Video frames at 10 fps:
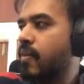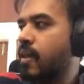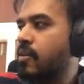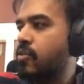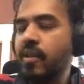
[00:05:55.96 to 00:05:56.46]

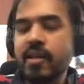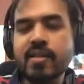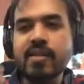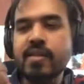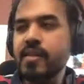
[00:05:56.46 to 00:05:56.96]
so there
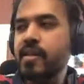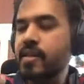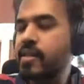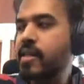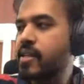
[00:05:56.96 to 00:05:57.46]
is a
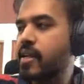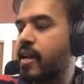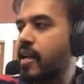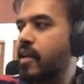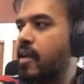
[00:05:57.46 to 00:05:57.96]
distinction,
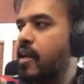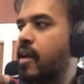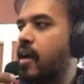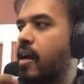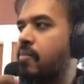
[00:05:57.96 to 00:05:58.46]
right?
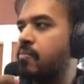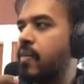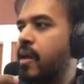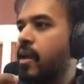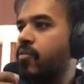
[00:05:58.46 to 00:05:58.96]

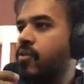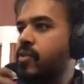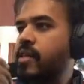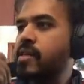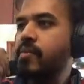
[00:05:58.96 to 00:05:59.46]
If you
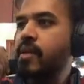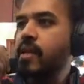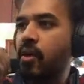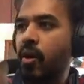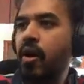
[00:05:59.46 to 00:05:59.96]
say
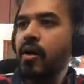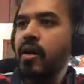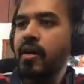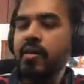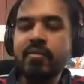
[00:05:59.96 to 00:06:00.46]
something wrong,
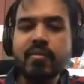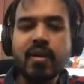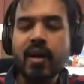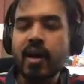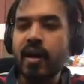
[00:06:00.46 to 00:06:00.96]

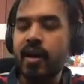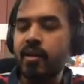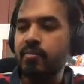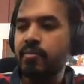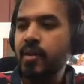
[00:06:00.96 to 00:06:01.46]

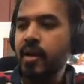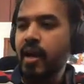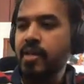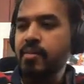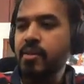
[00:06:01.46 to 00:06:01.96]

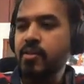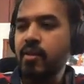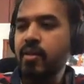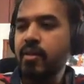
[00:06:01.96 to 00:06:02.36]
SMT solver